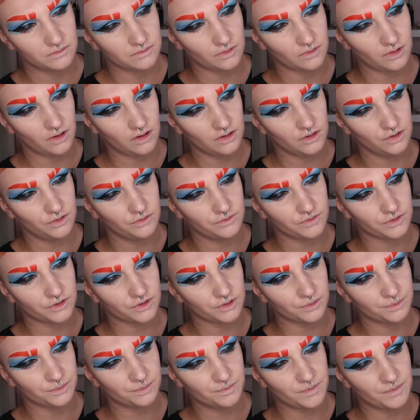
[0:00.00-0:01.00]
All
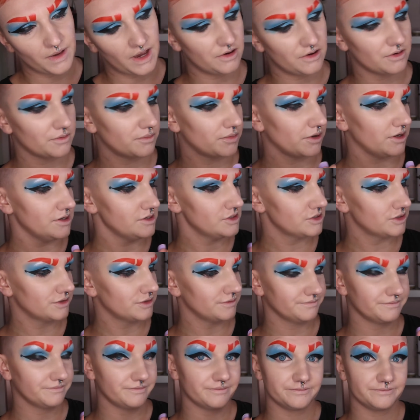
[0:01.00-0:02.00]
Over Powder Brush.
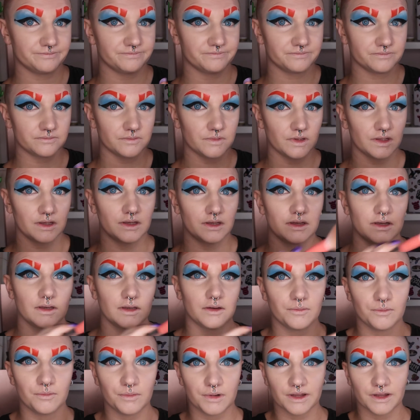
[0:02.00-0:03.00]

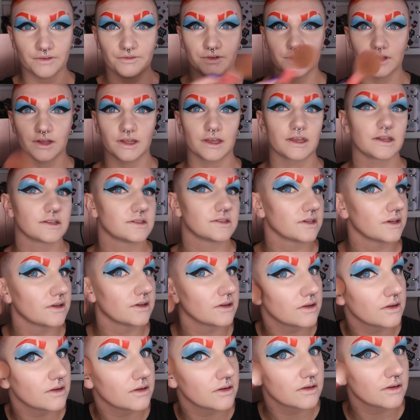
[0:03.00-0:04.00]
But I feel like it's a
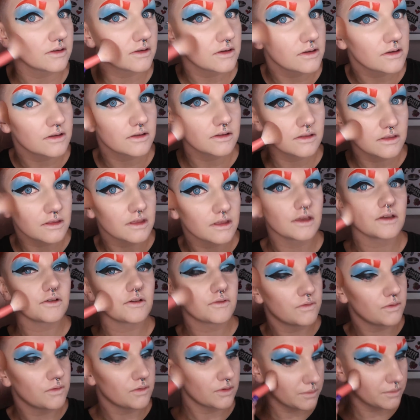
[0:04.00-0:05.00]
good thing
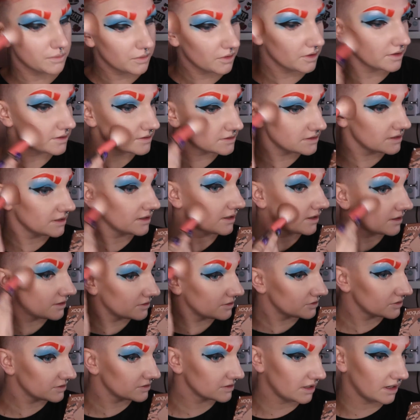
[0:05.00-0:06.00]
for bronzing, and
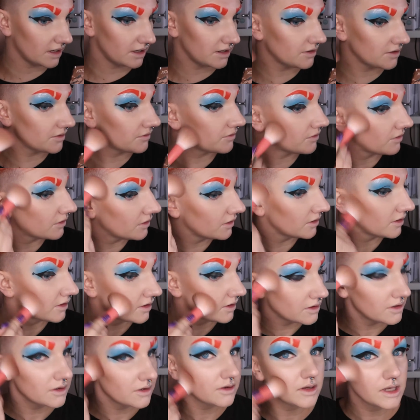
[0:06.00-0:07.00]
just kind of
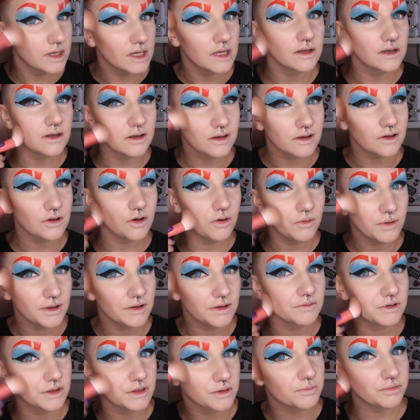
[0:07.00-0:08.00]
go
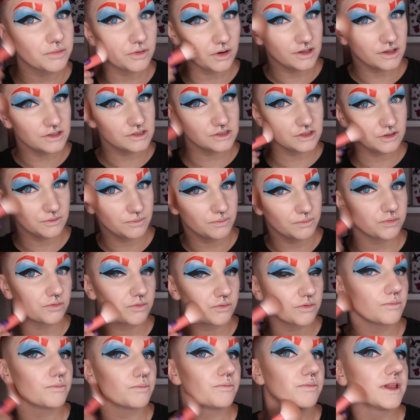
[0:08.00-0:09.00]
in with the bronzer,
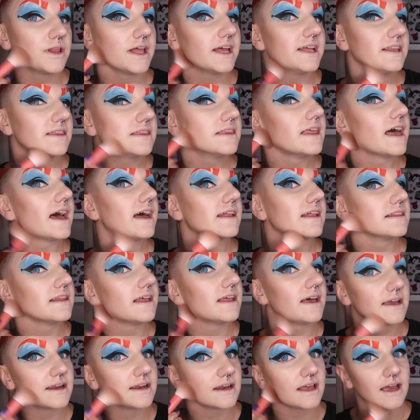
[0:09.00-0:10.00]
blend that
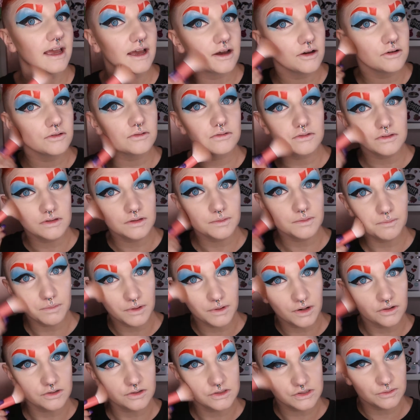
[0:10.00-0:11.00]
line out, but
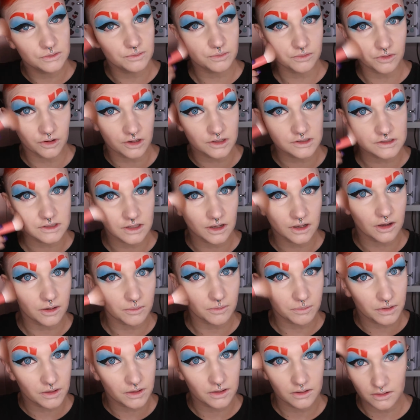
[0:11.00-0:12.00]
also bronze
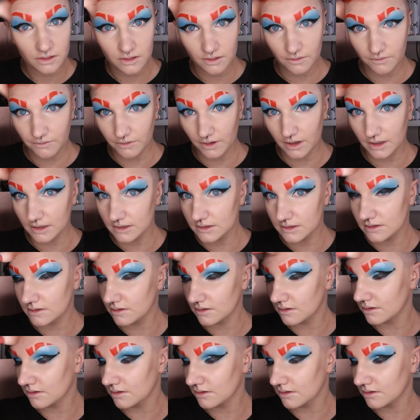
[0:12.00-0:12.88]
up the face.